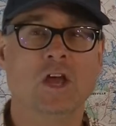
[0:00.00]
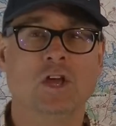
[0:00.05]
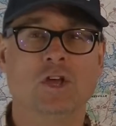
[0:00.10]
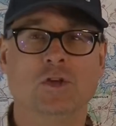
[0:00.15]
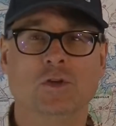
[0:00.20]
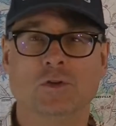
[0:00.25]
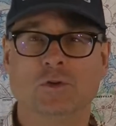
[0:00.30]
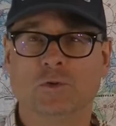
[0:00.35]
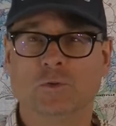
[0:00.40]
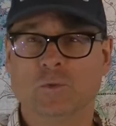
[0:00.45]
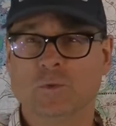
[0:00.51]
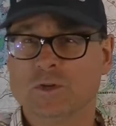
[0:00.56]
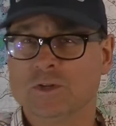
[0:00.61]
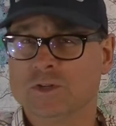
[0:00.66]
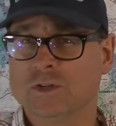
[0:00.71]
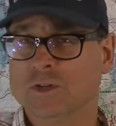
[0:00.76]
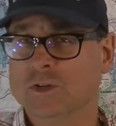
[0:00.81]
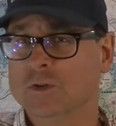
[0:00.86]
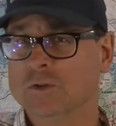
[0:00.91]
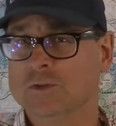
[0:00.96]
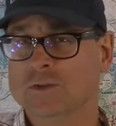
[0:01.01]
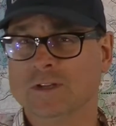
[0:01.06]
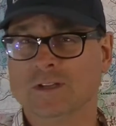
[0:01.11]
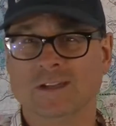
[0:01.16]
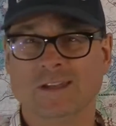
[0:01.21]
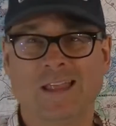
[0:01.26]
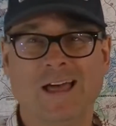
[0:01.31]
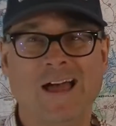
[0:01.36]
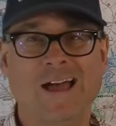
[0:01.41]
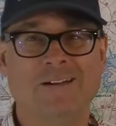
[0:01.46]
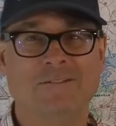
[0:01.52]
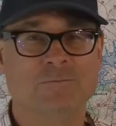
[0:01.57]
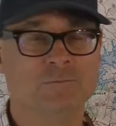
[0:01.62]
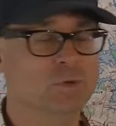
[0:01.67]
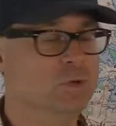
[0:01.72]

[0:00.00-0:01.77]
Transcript: you can switch to using live